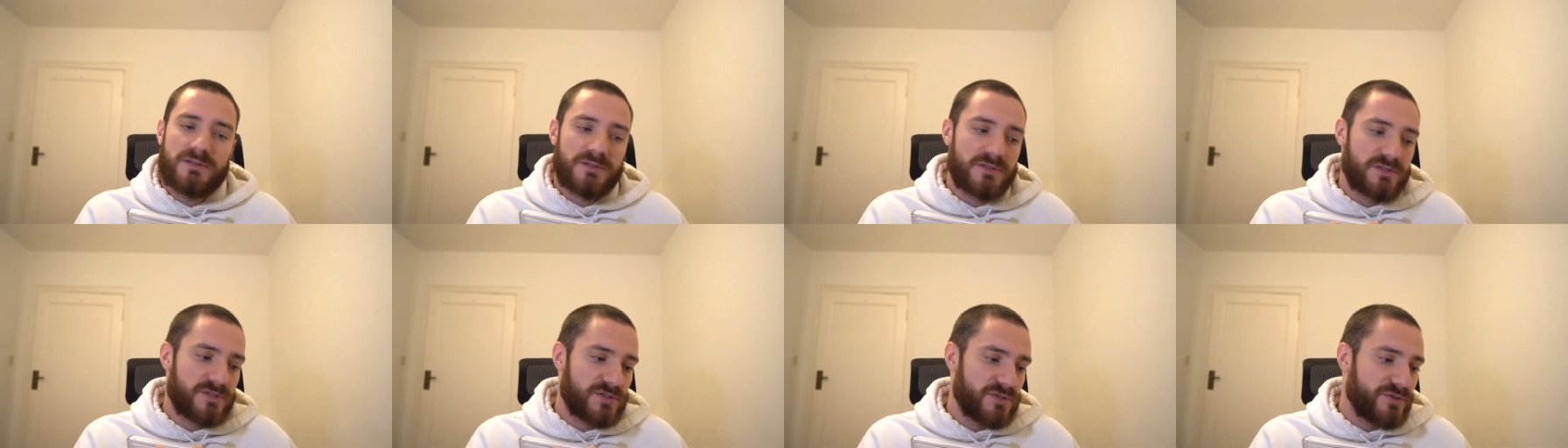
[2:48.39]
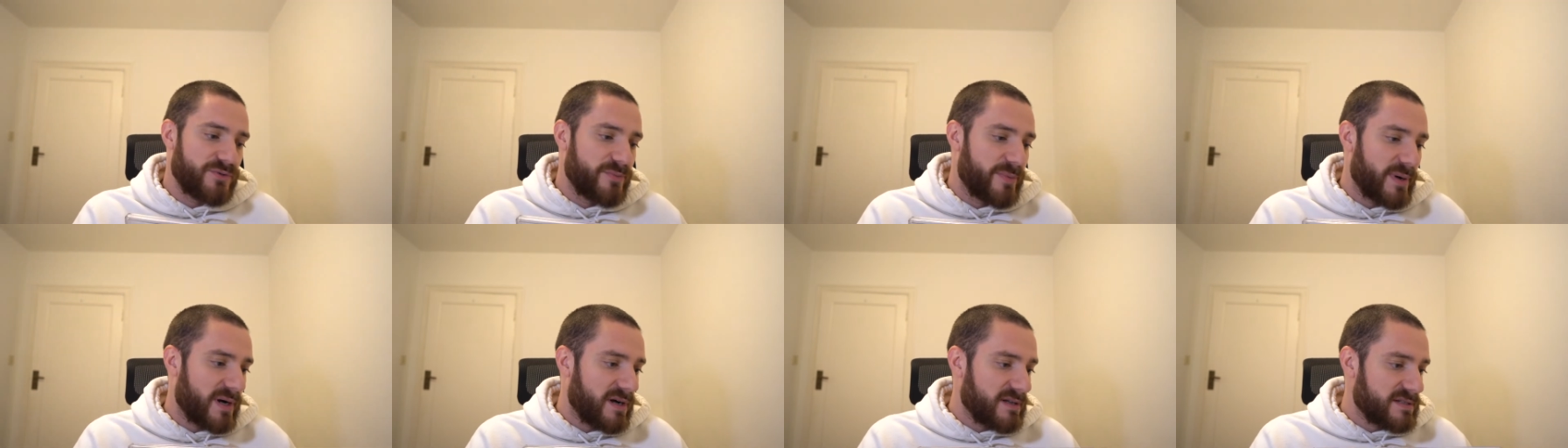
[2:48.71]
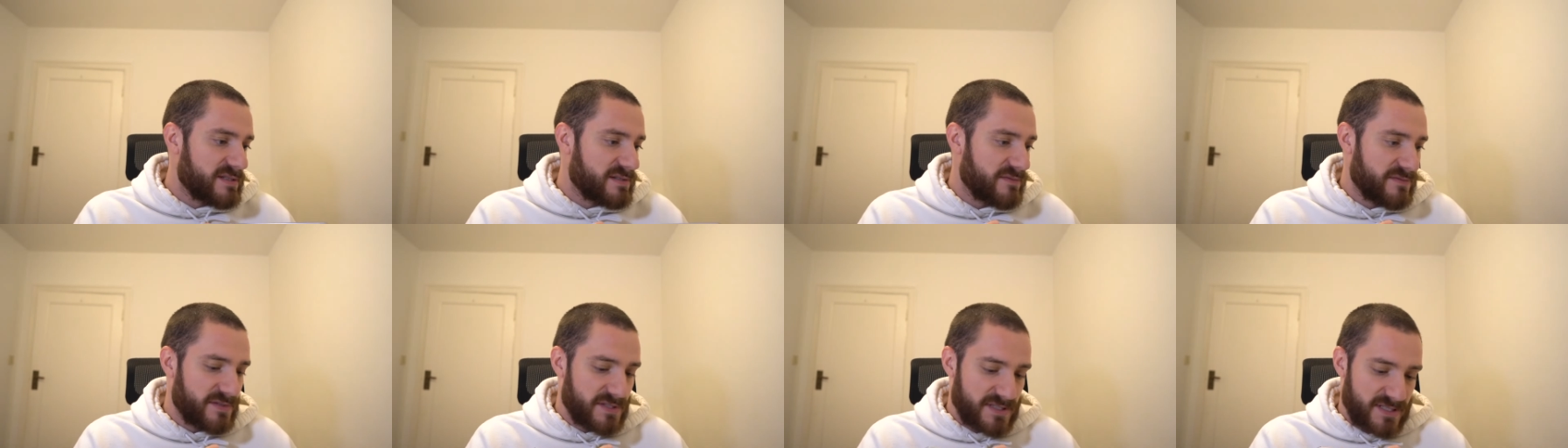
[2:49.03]
the two
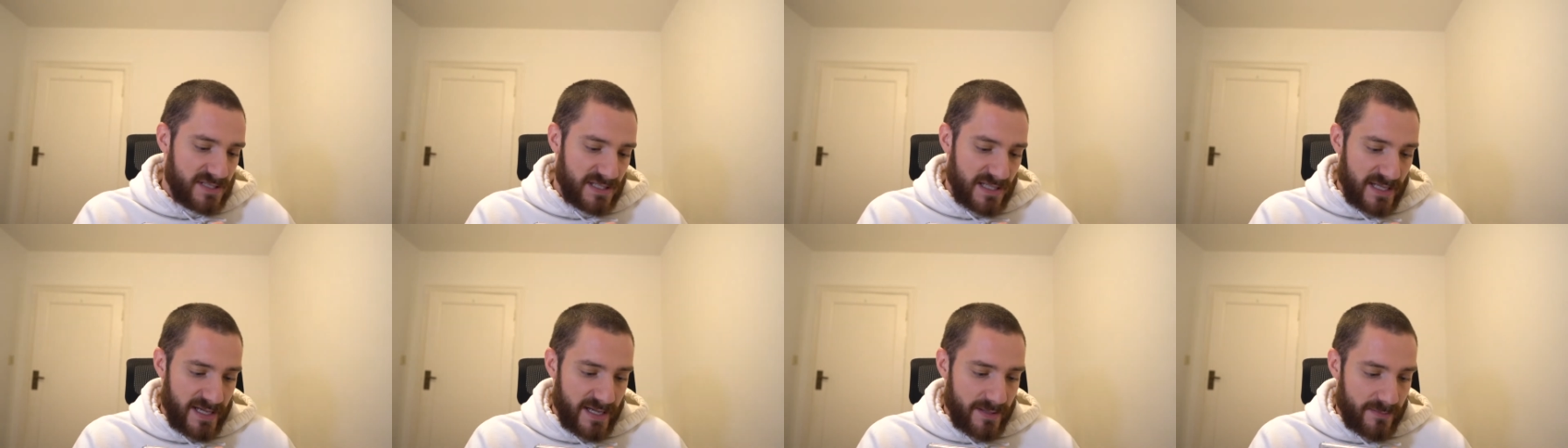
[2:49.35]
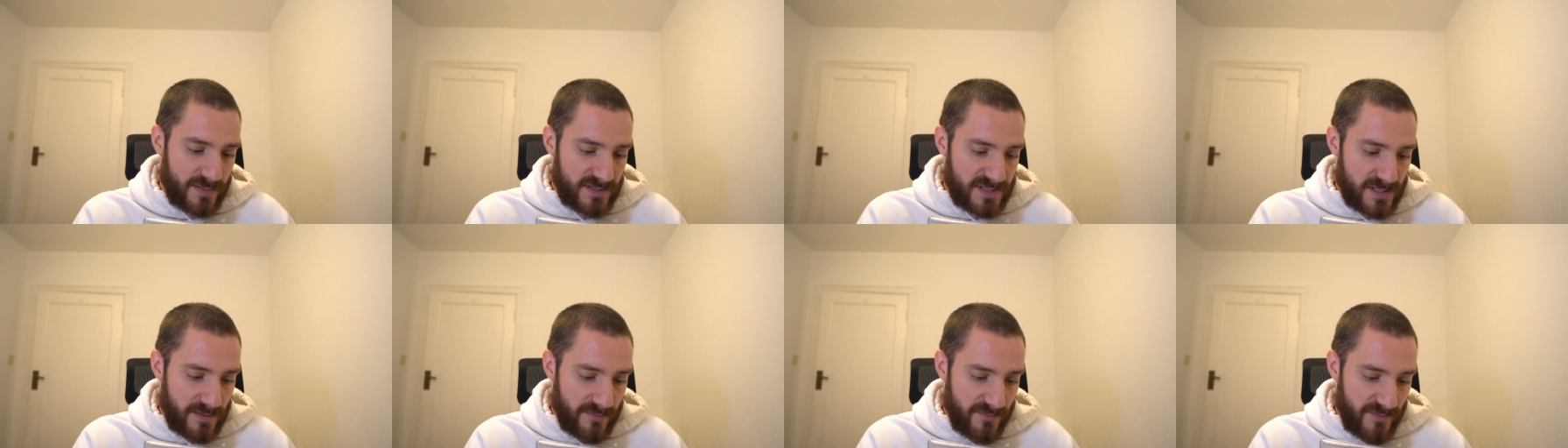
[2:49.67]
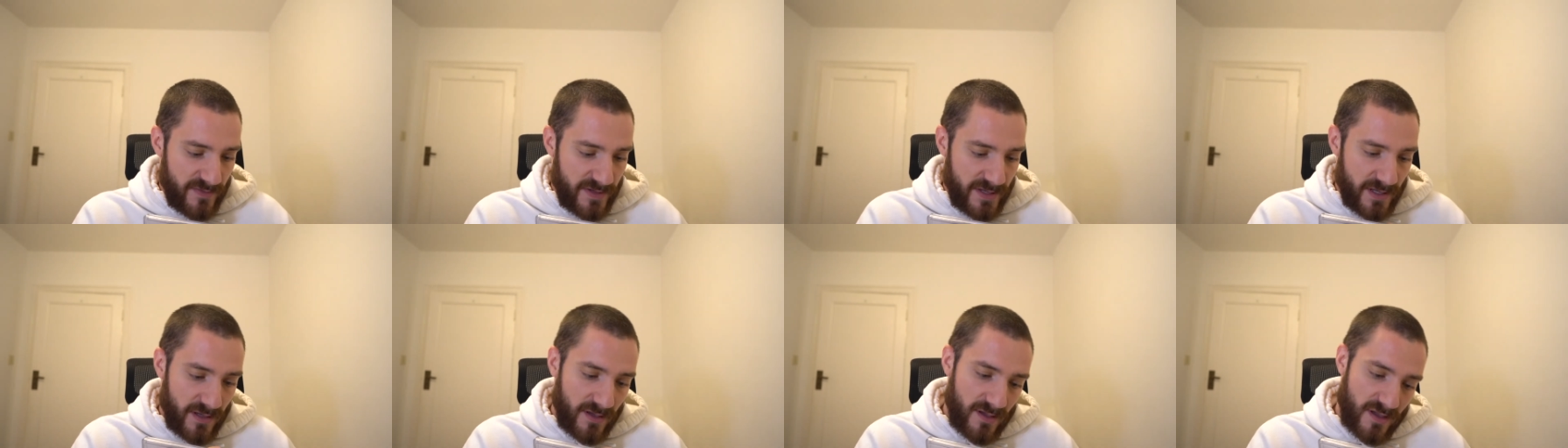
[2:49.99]
parts of the slab or
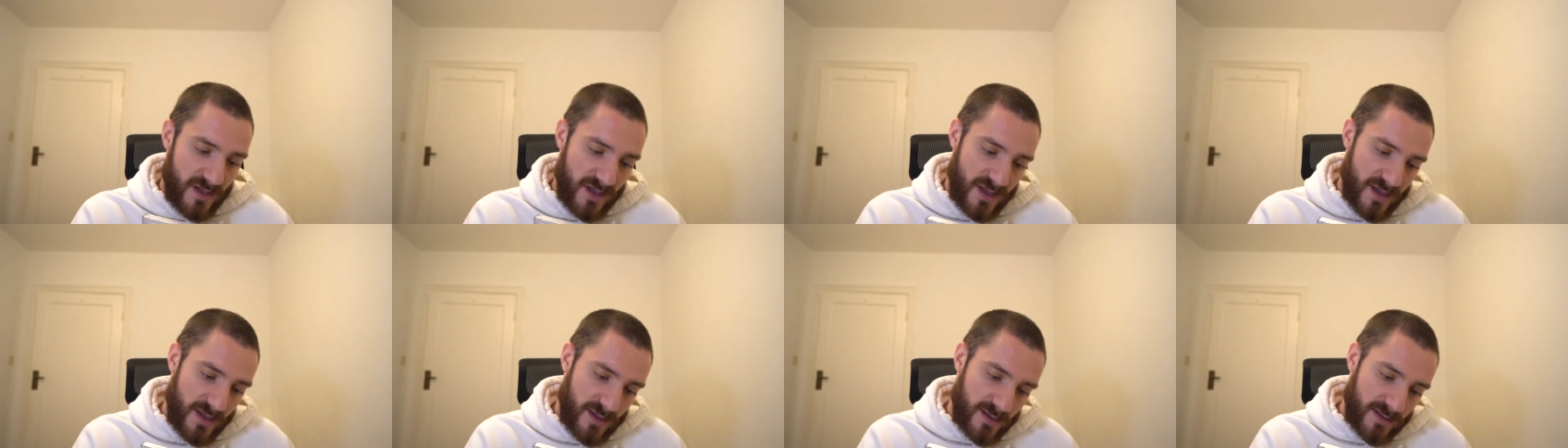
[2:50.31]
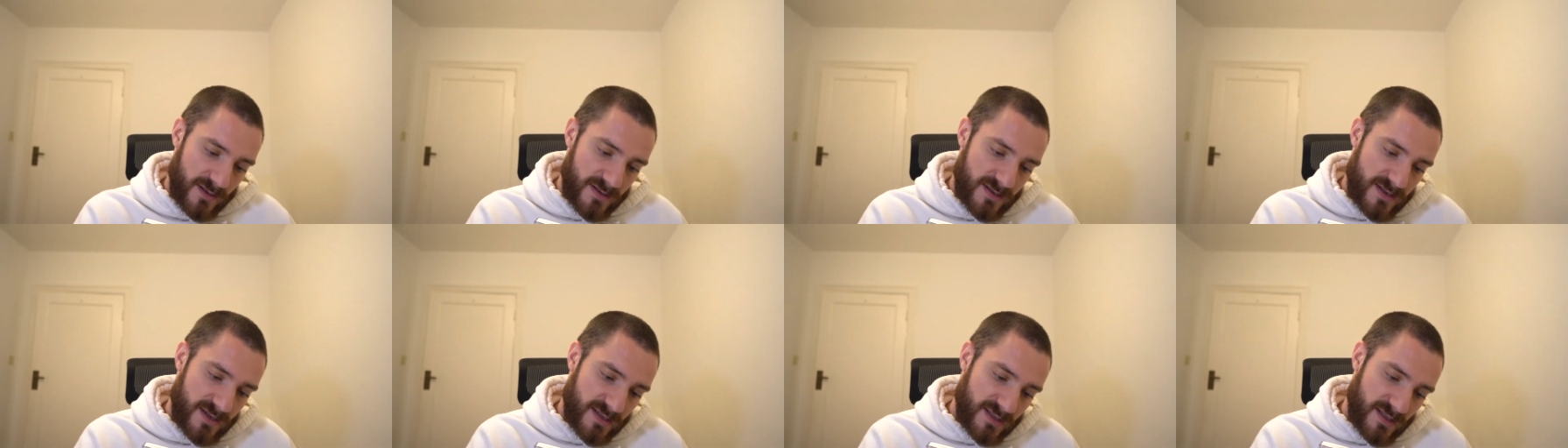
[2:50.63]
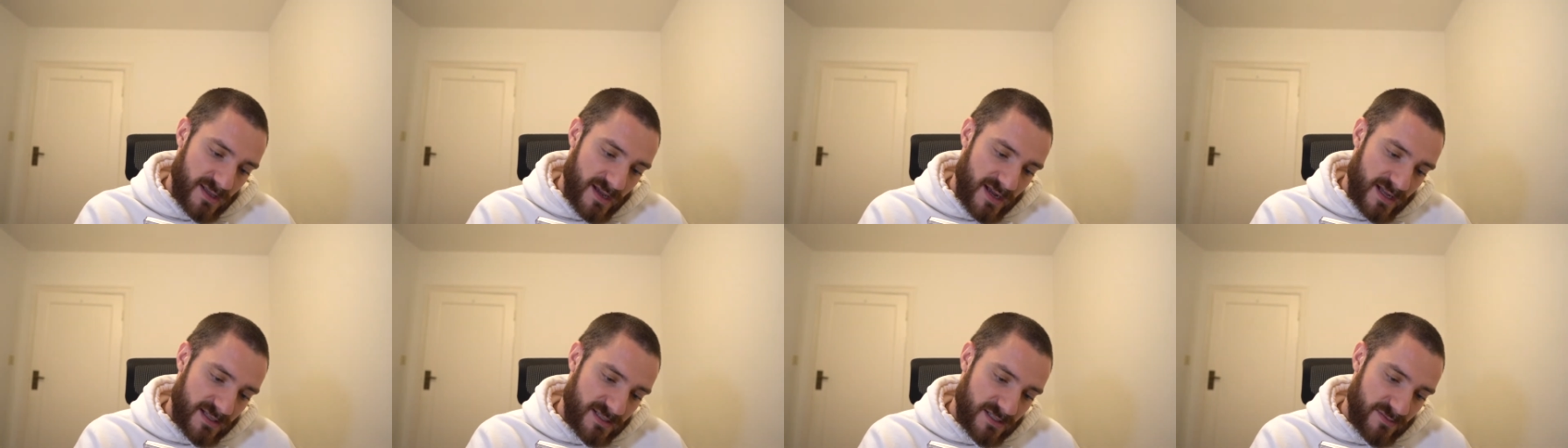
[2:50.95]
something.
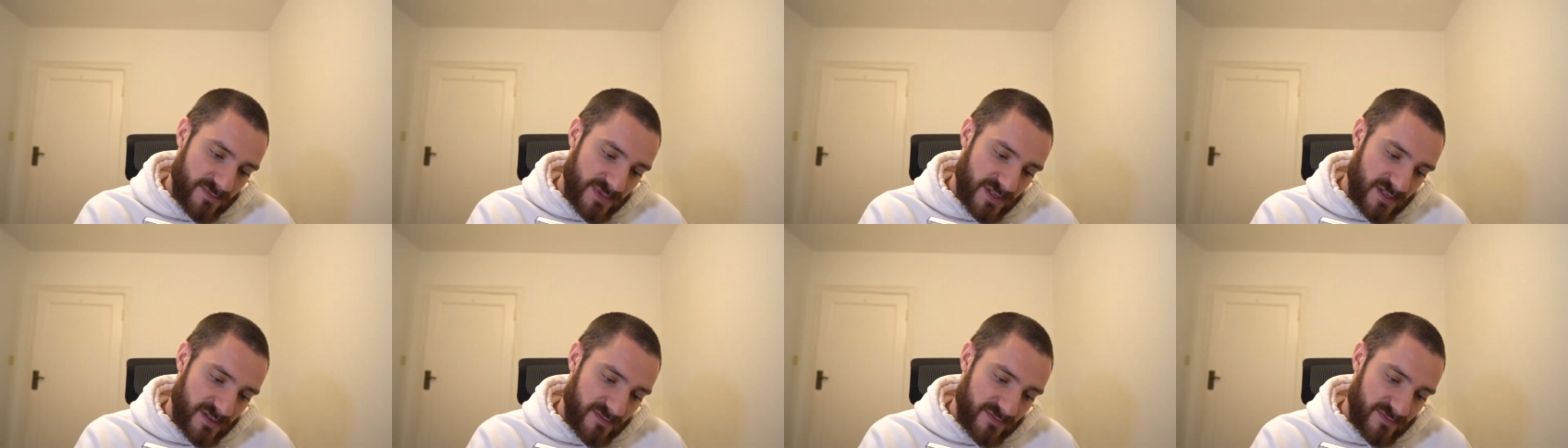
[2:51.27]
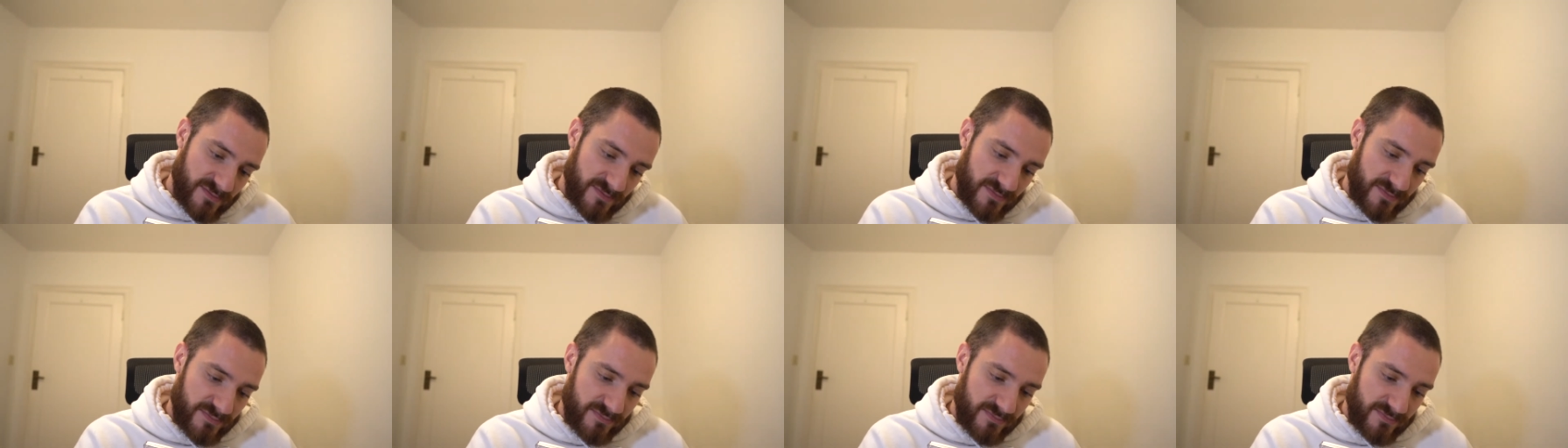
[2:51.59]
It adds a bit of,